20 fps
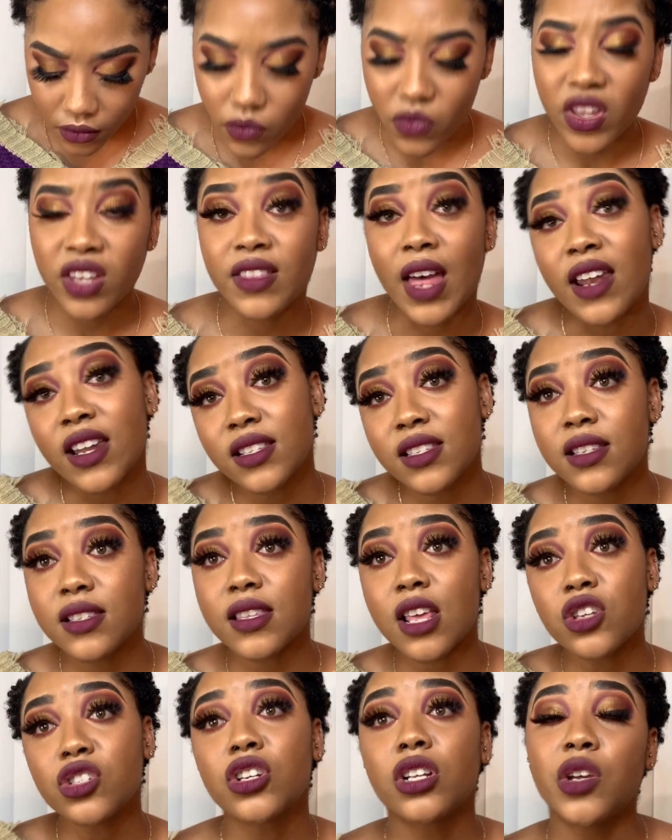that is
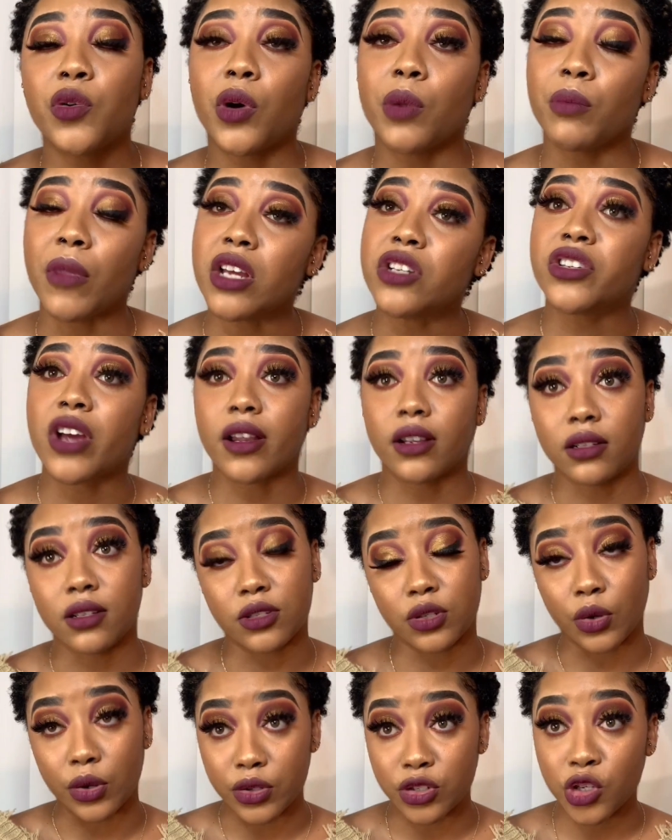essentially what my channel is
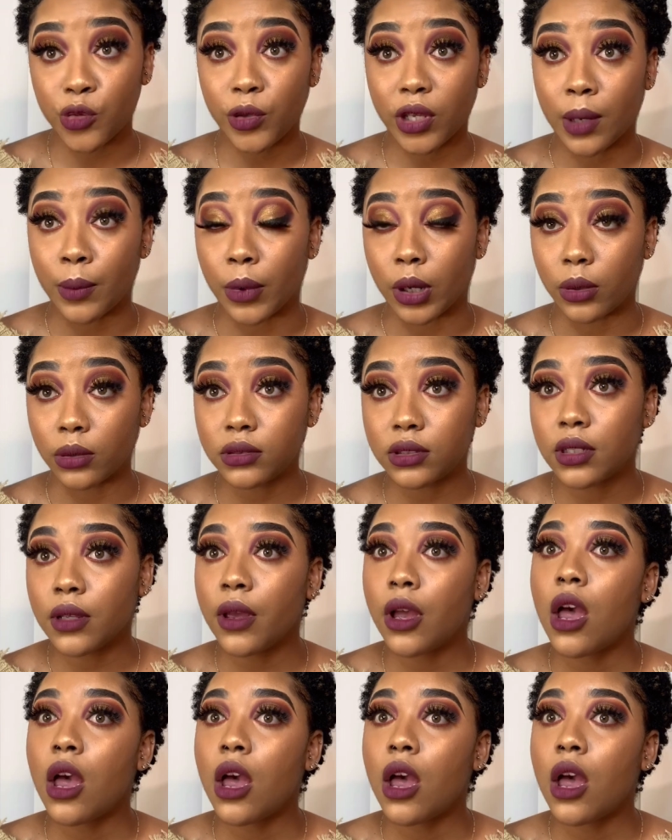going to be about.